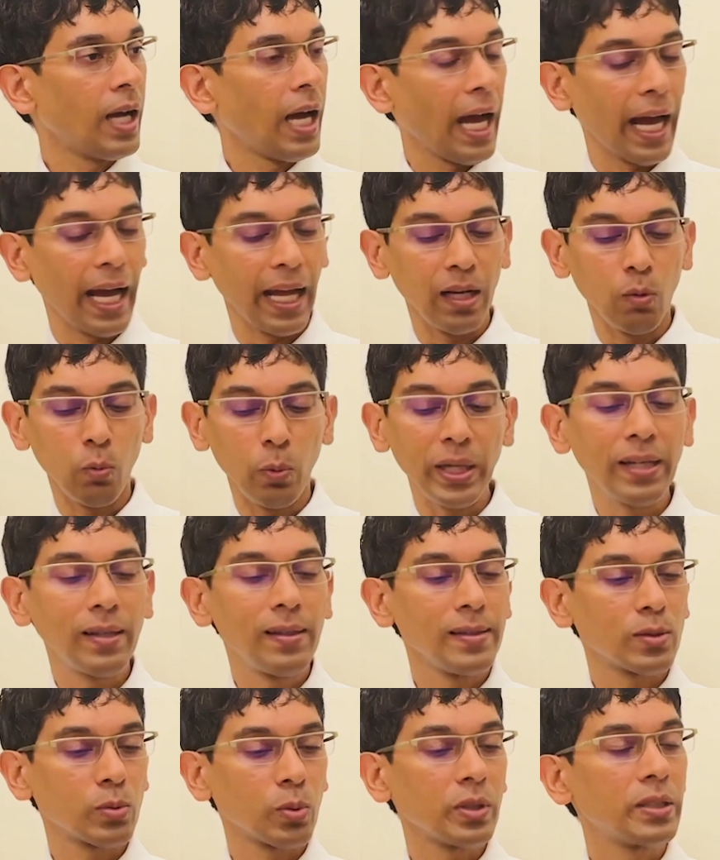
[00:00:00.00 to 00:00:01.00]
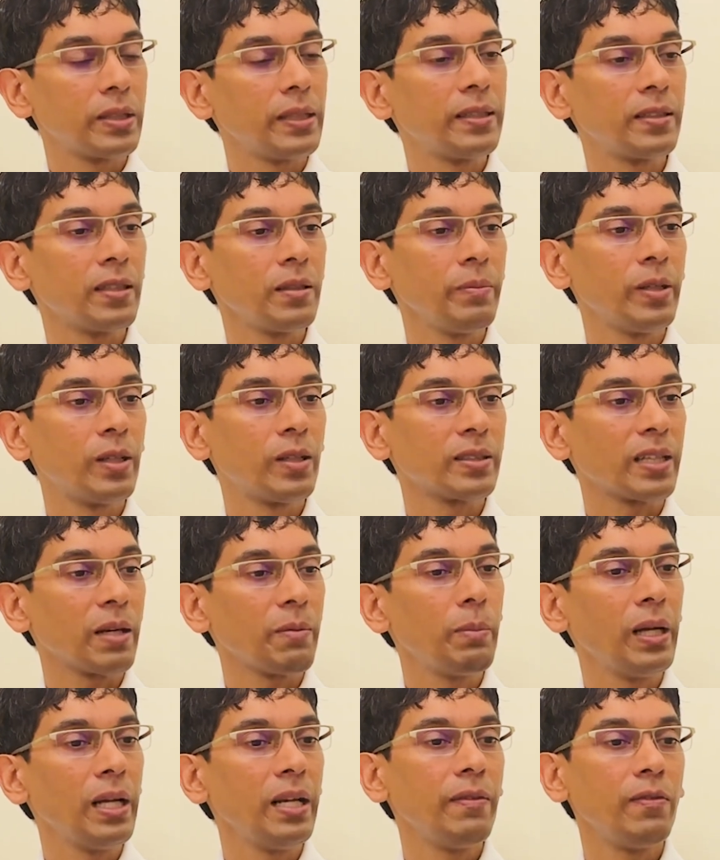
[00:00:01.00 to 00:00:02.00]
And Wheatless was written because I
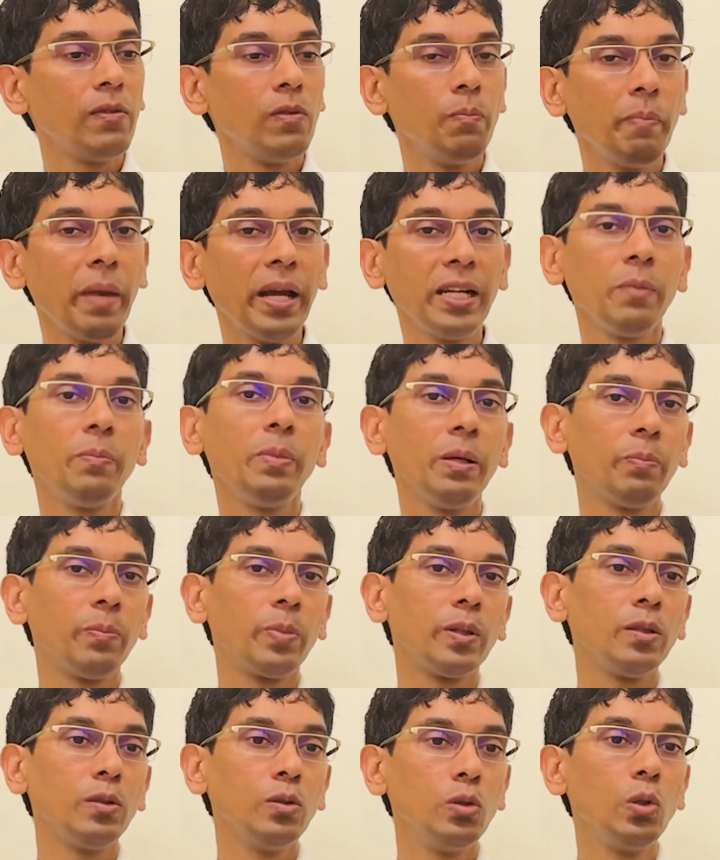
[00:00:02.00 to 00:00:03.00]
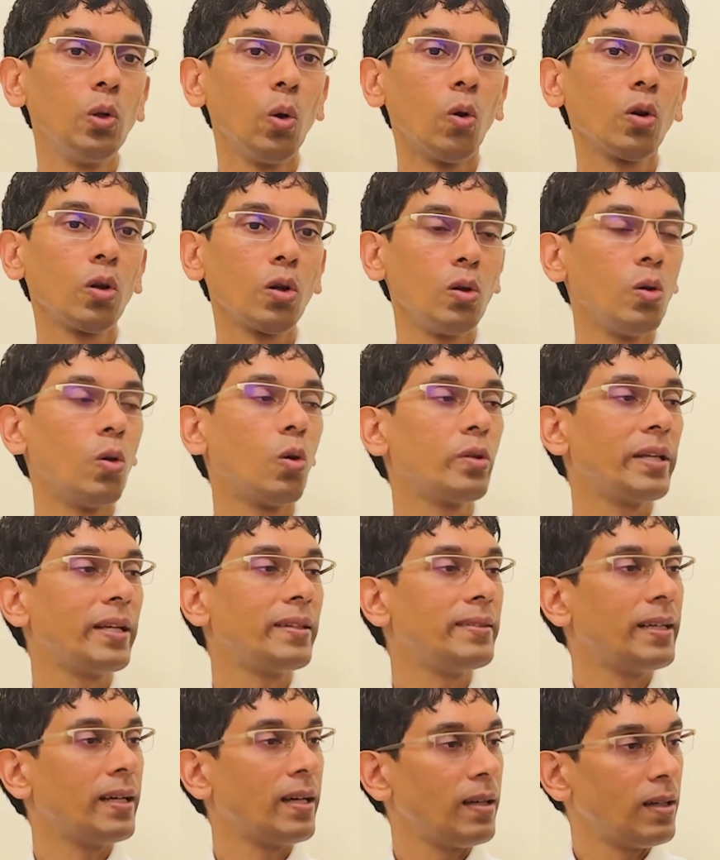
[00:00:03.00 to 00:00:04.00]
believe many people don't know that
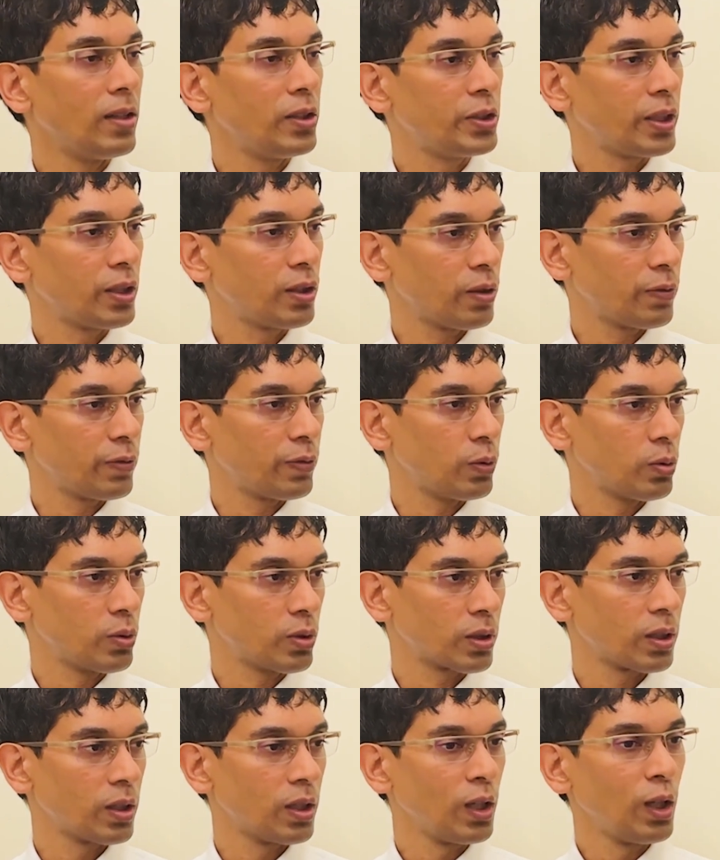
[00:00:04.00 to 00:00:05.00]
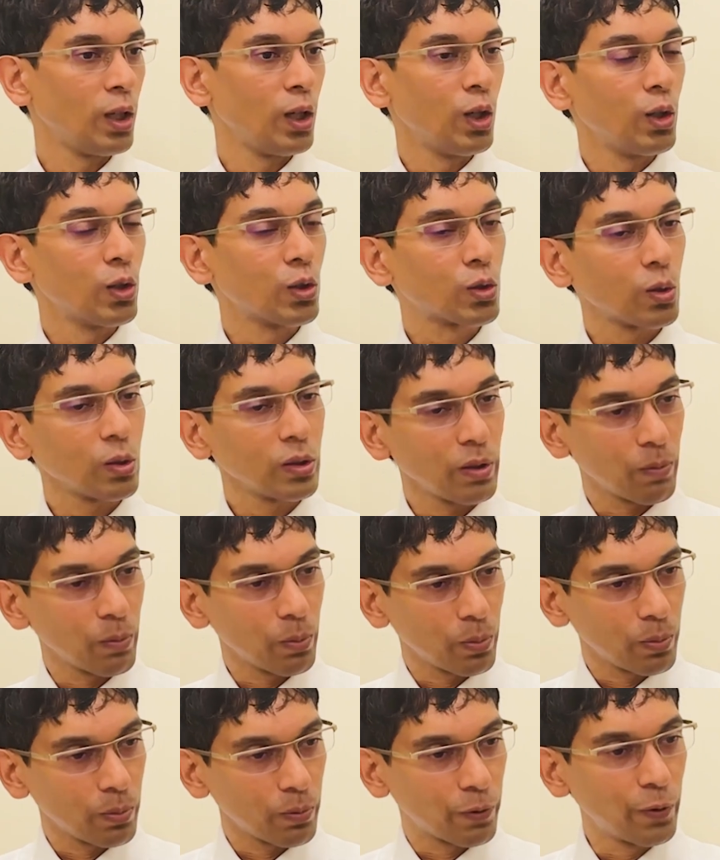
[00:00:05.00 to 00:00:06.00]
they are allergic to foods. So the
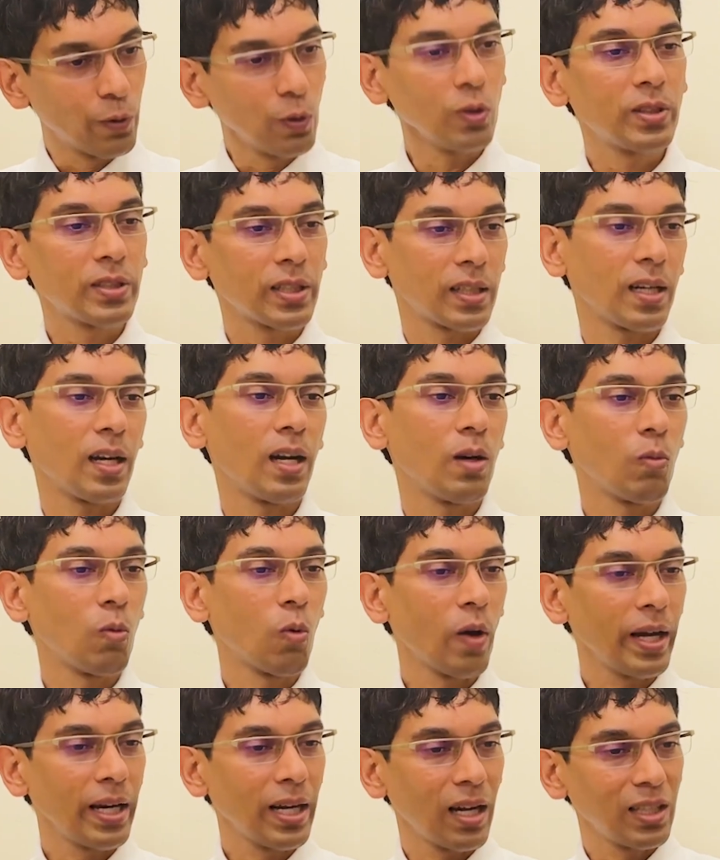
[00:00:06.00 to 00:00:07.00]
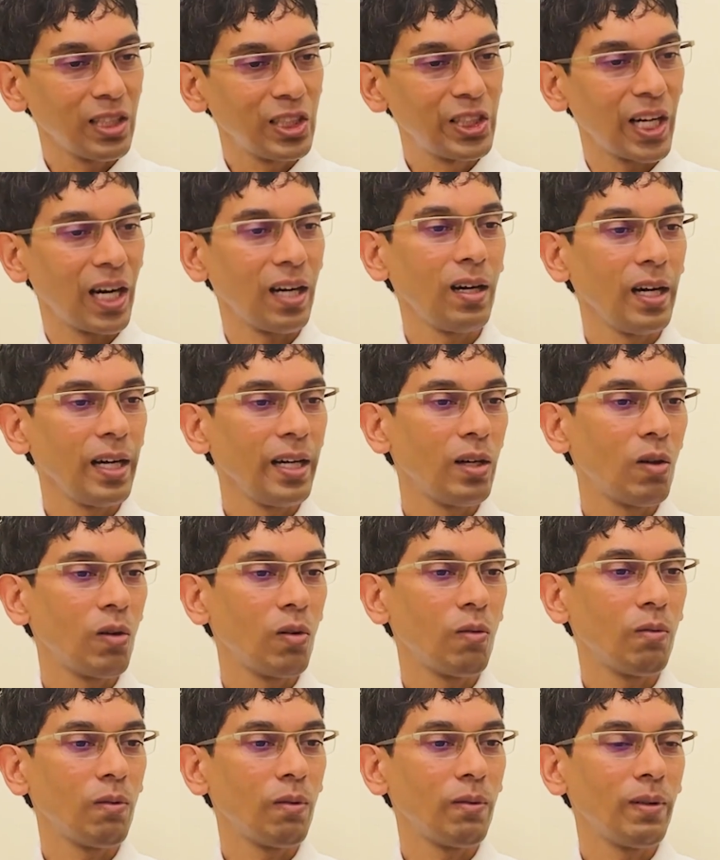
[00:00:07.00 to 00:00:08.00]
foods that I avoid are generally
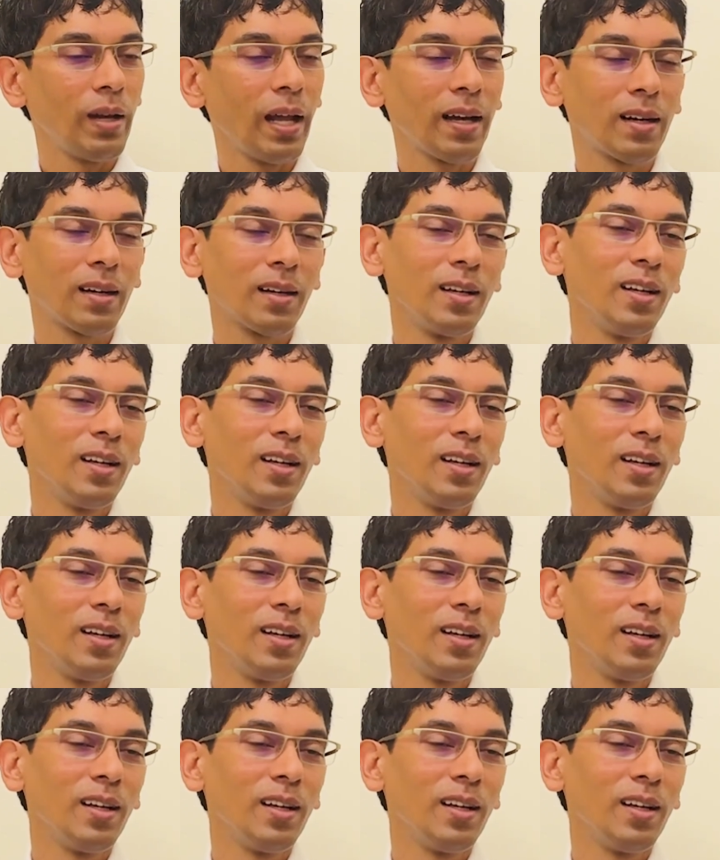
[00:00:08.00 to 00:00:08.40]
like,